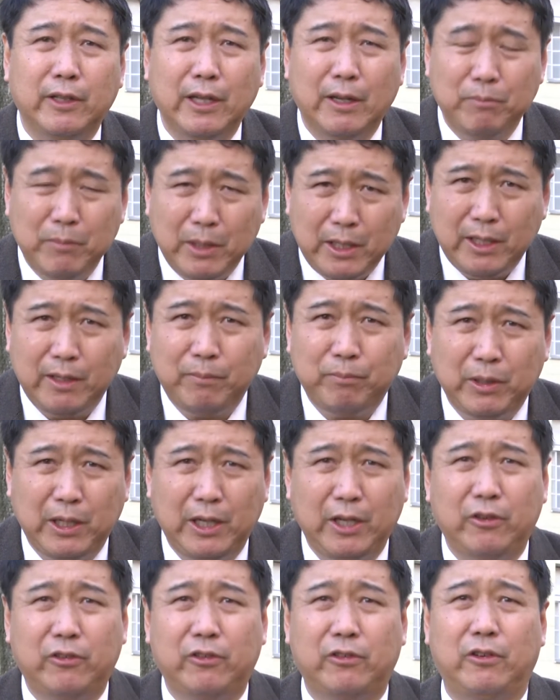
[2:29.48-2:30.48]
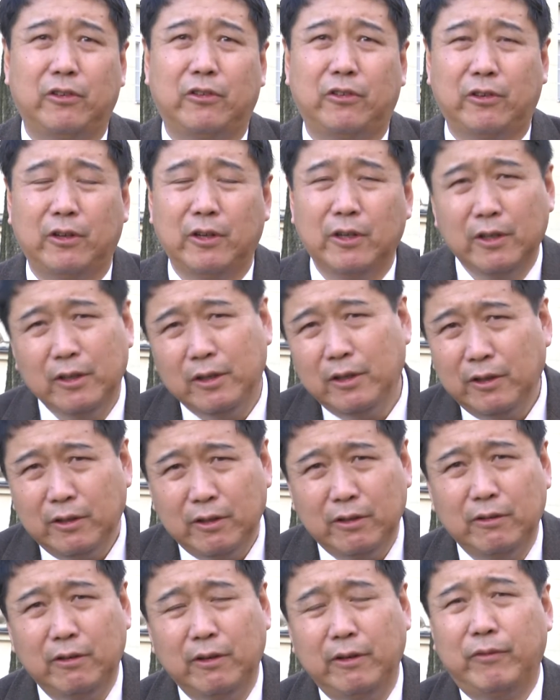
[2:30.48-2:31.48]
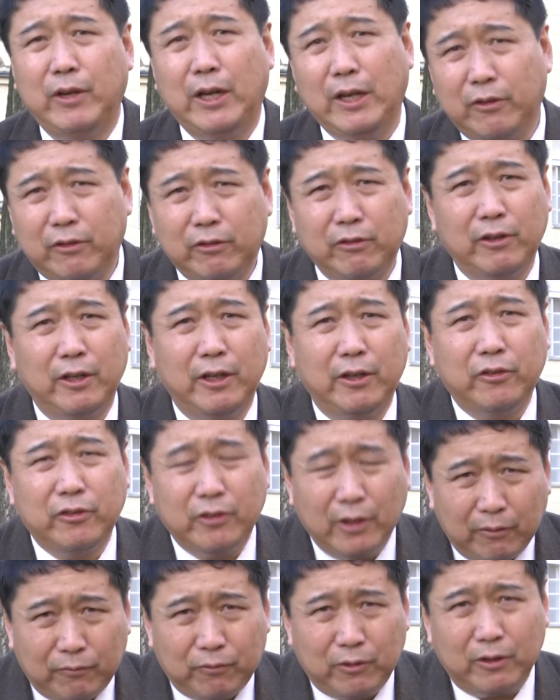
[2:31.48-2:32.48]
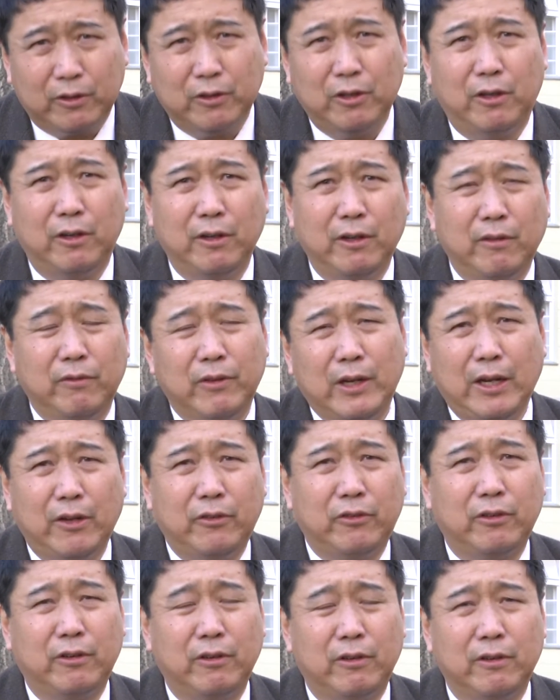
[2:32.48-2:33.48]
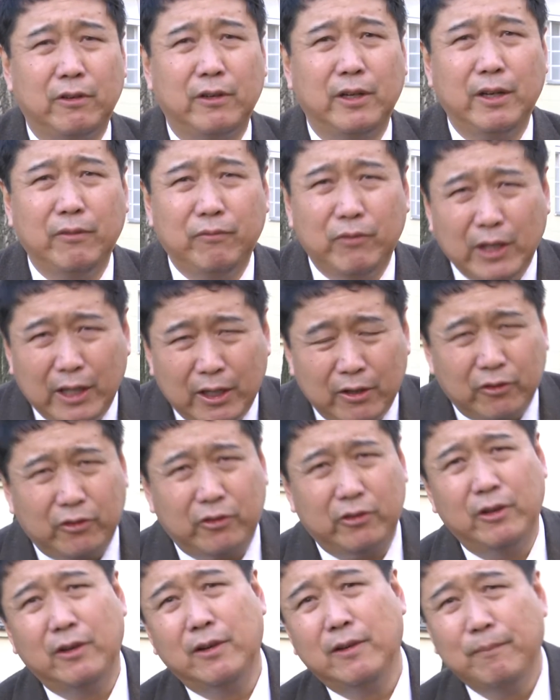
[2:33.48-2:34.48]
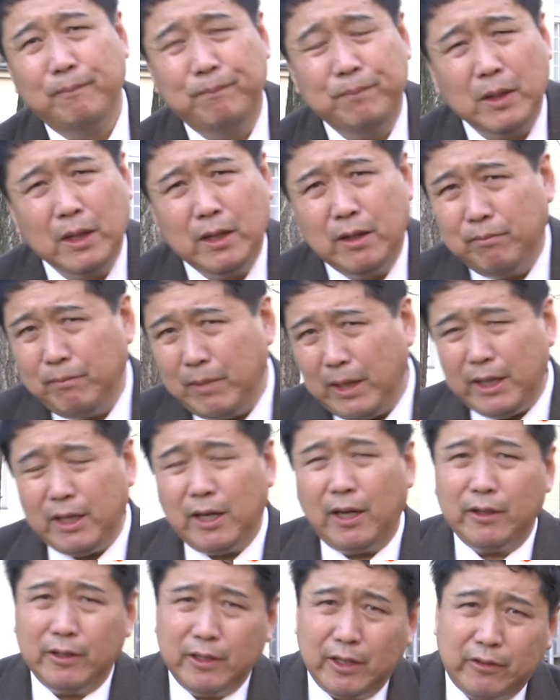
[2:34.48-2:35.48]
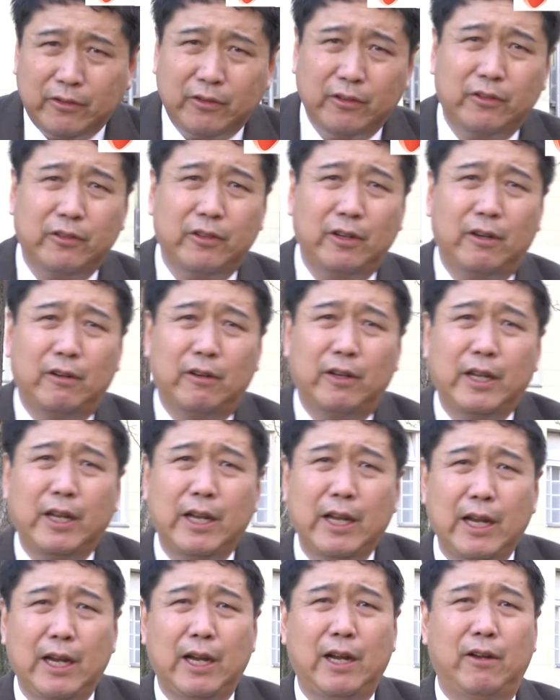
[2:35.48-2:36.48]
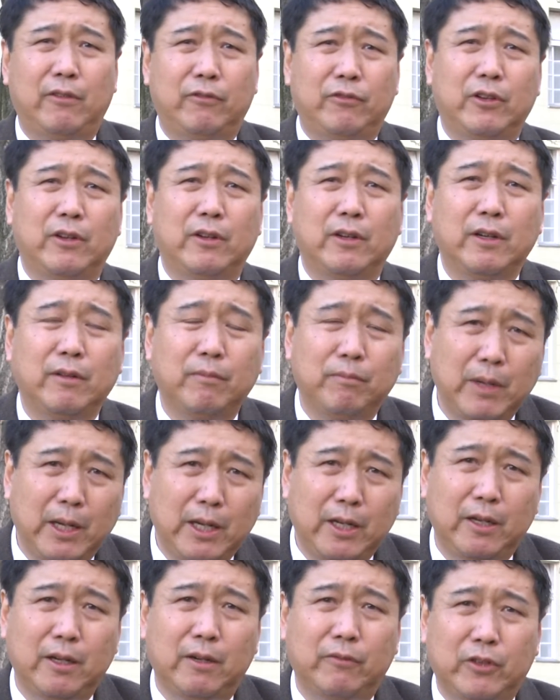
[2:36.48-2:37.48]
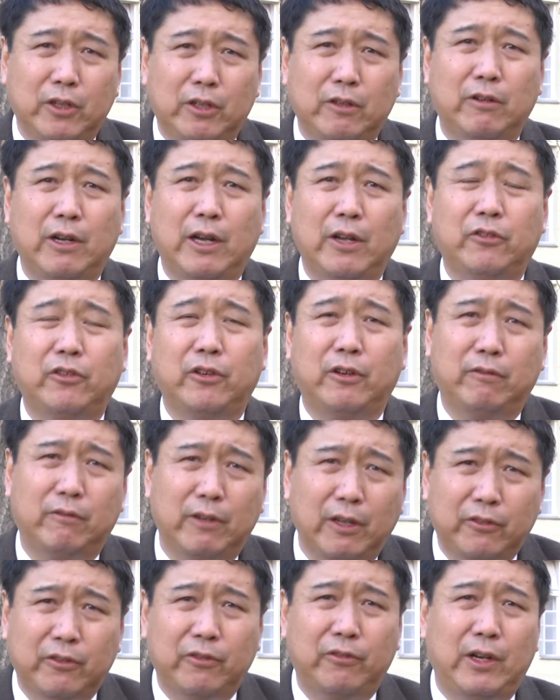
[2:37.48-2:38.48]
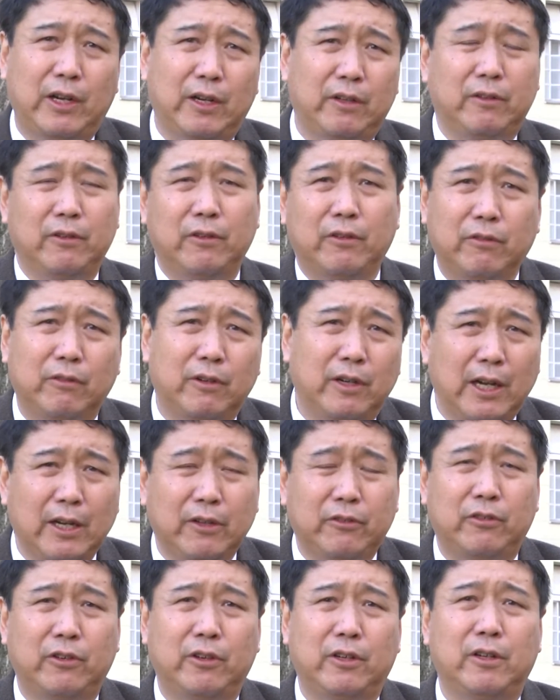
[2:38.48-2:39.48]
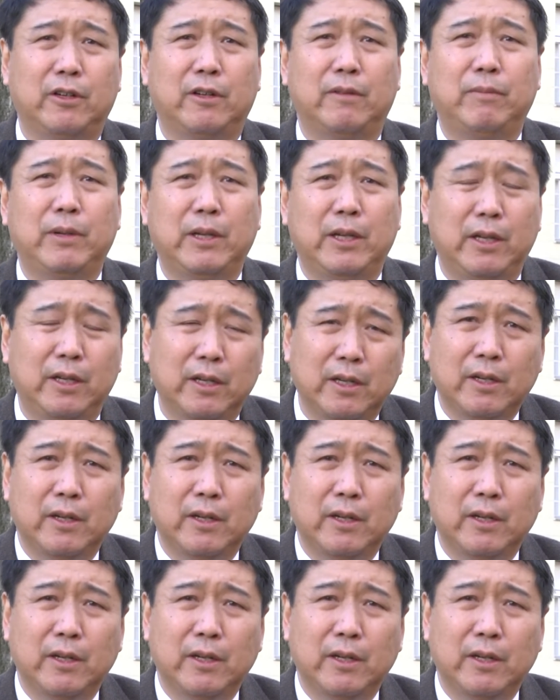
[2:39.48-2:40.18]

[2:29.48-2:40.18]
many patients who eventually suffer cardiovascular events may not necessarily have many of the classic risk factors. We're actually going to be